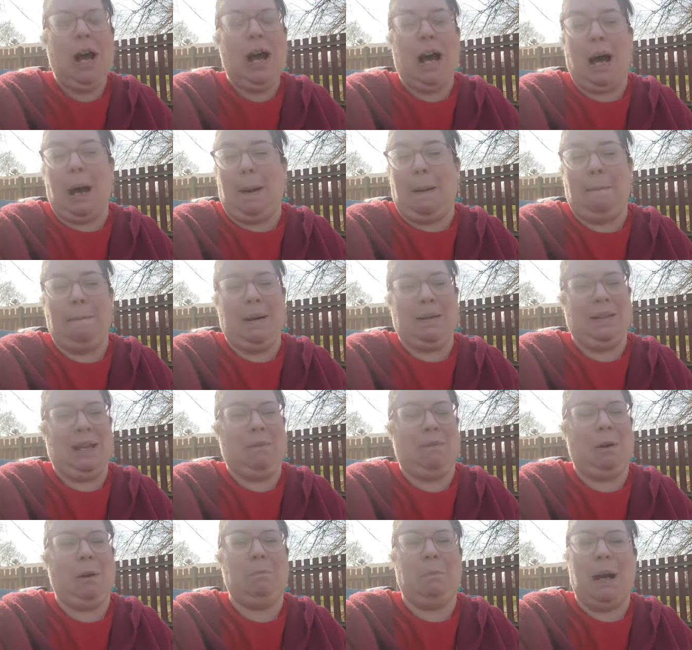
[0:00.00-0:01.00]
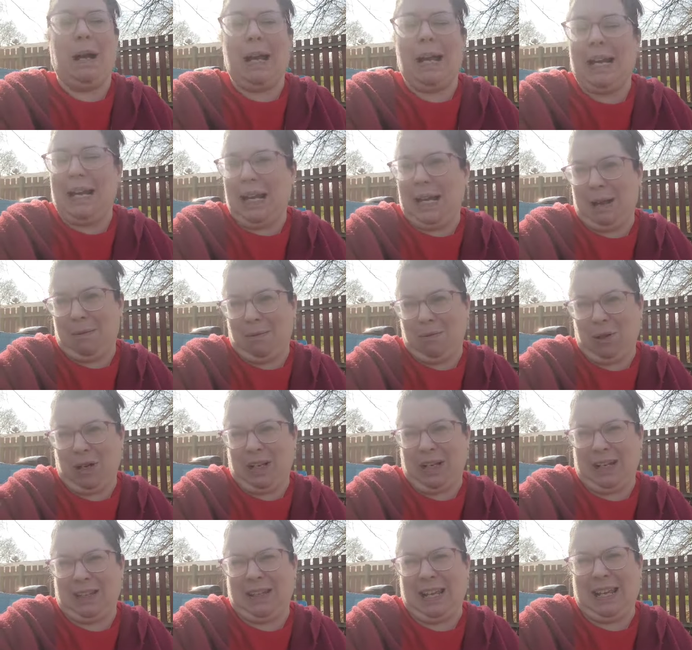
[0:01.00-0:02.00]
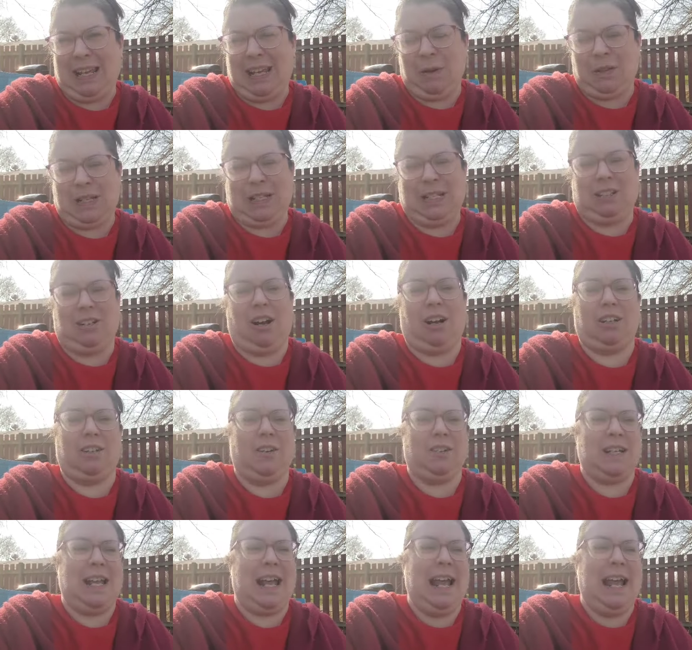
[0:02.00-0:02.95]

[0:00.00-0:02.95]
Um, but they weren't bugging him when he was at the doctor's,